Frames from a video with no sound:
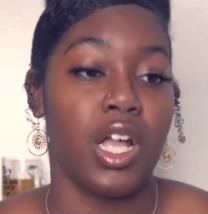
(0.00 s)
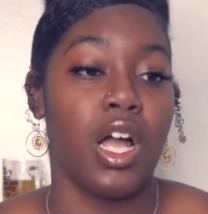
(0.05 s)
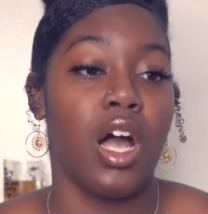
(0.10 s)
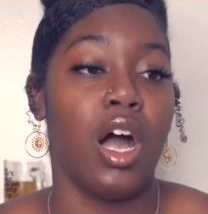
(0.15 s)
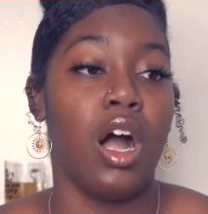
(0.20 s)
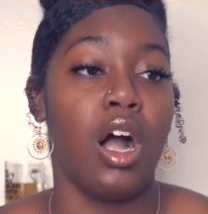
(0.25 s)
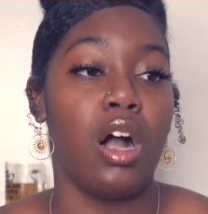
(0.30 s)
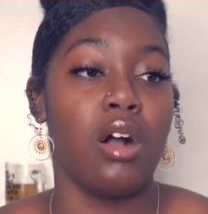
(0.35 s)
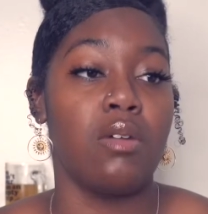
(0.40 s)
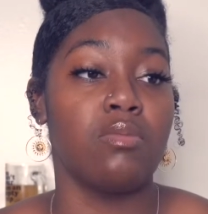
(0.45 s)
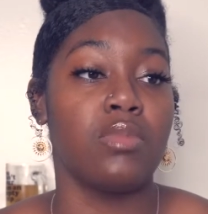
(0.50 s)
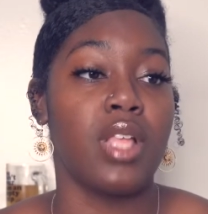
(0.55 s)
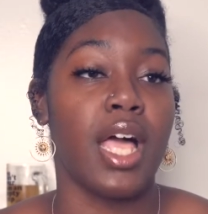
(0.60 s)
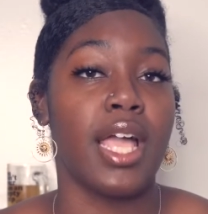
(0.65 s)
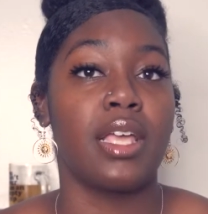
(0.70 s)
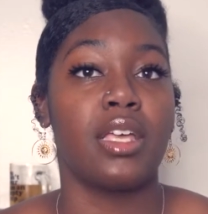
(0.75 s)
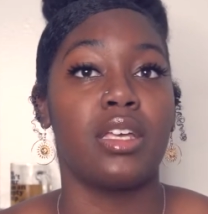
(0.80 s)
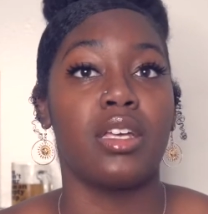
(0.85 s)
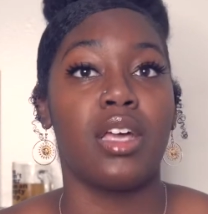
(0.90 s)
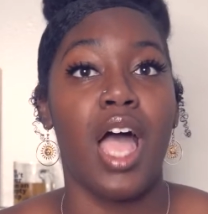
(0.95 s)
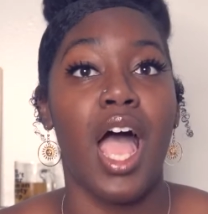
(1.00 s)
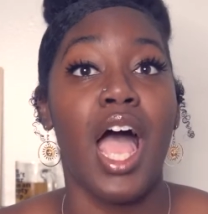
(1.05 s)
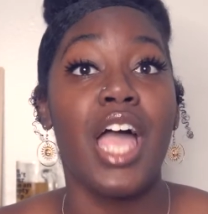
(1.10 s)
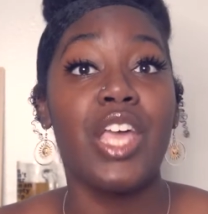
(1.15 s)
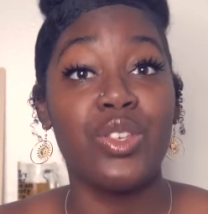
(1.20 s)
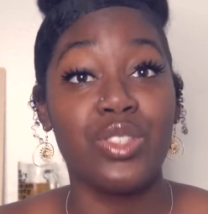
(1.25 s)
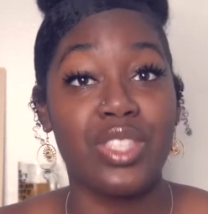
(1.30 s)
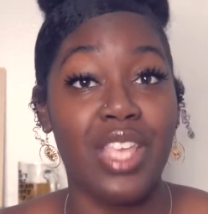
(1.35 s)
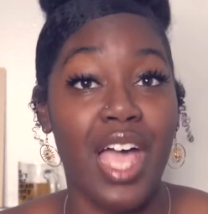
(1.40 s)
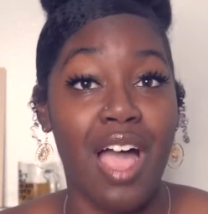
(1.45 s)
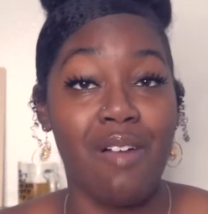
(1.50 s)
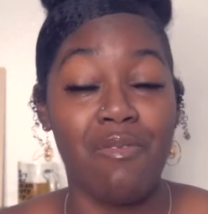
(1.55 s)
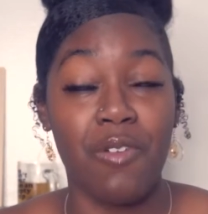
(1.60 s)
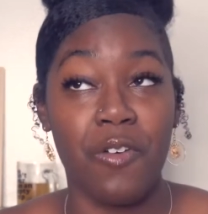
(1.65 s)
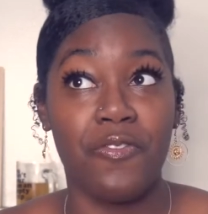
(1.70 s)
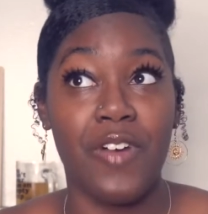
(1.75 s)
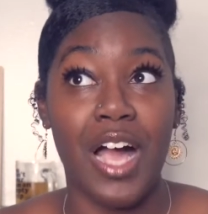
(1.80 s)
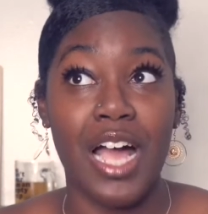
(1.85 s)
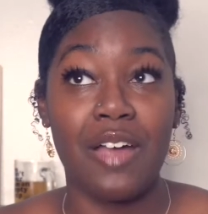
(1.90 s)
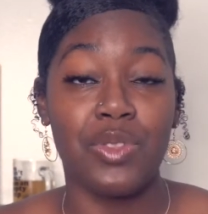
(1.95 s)
Like I used to have a
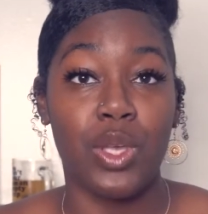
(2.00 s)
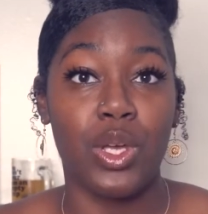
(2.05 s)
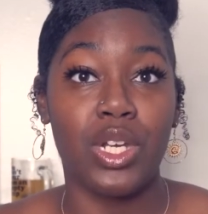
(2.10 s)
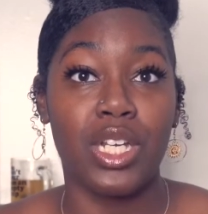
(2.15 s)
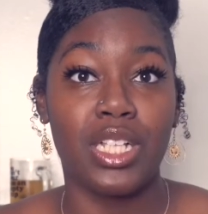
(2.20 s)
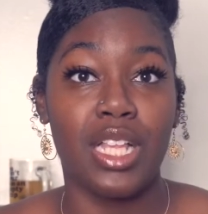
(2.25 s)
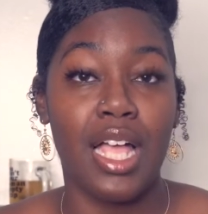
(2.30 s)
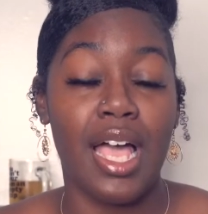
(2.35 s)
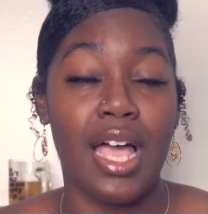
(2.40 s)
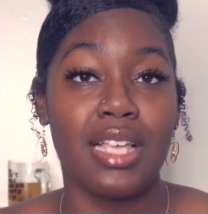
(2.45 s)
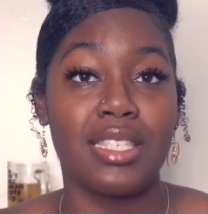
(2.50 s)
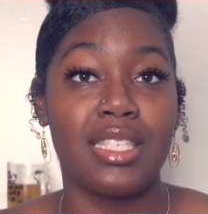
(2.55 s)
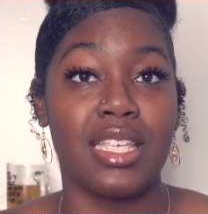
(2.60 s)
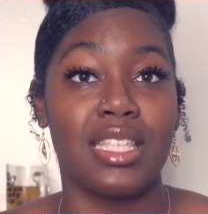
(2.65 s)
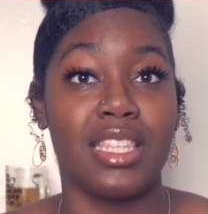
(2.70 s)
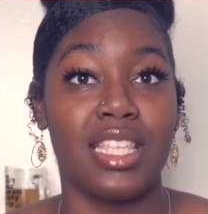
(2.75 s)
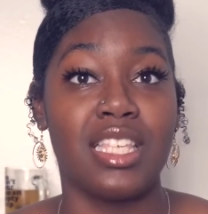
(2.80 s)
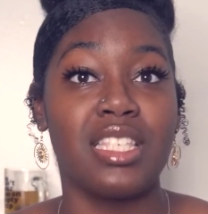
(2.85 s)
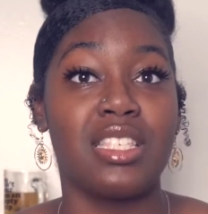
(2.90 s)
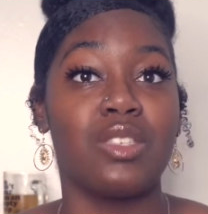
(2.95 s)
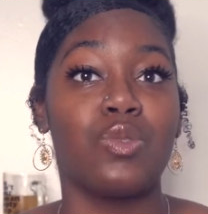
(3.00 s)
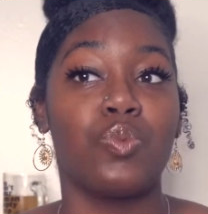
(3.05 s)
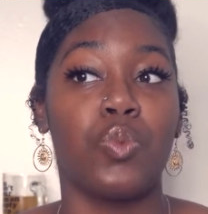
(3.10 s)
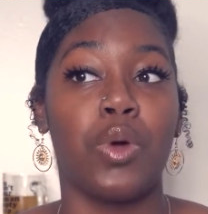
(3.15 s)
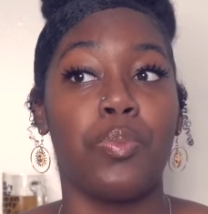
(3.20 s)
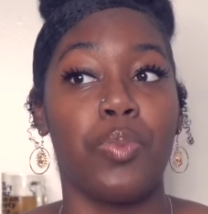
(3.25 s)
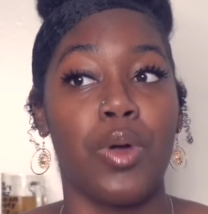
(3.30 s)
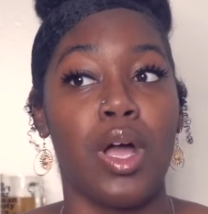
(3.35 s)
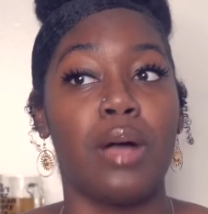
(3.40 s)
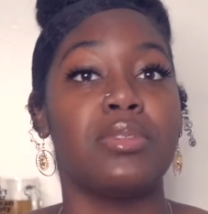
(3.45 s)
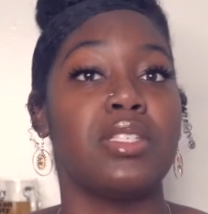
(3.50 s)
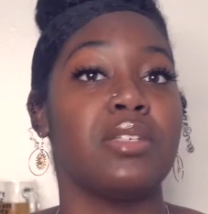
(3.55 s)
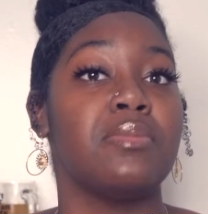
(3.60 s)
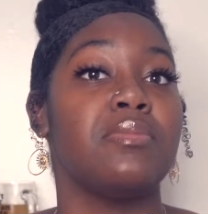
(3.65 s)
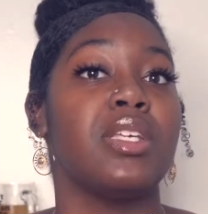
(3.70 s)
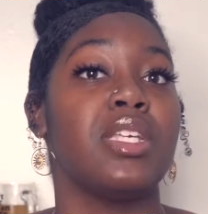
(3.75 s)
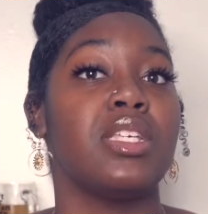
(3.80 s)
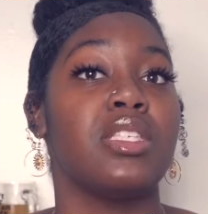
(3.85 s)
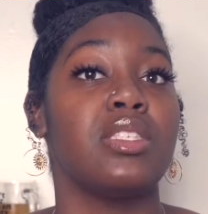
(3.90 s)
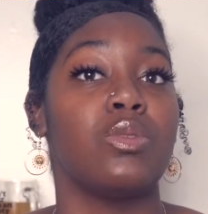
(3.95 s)
5:30 class, and this is what prompted
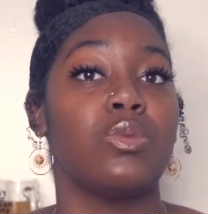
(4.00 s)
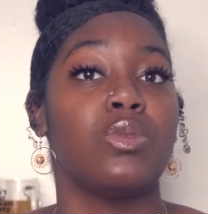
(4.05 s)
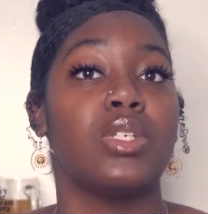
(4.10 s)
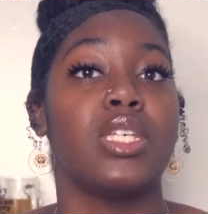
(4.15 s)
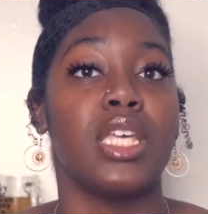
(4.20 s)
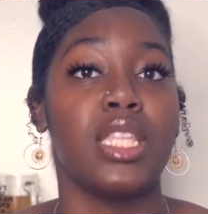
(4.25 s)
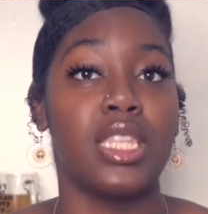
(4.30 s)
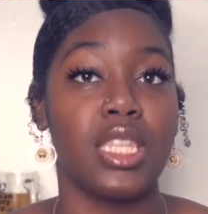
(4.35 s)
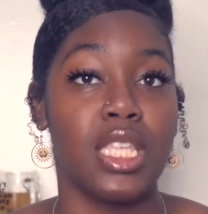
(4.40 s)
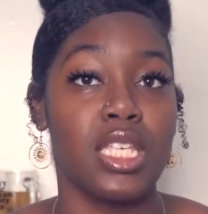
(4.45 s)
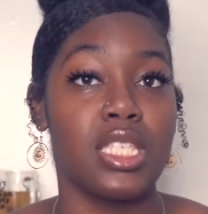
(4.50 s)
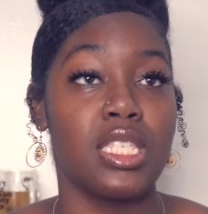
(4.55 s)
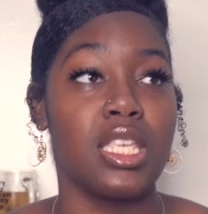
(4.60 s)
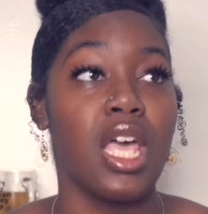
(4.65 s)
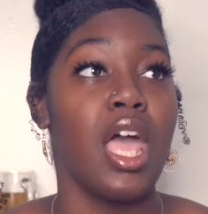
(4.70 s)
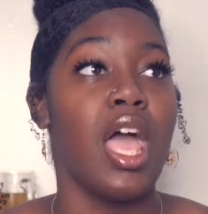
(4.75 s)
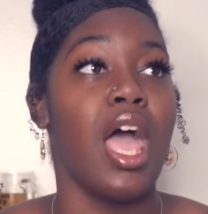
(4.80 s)
me to get this.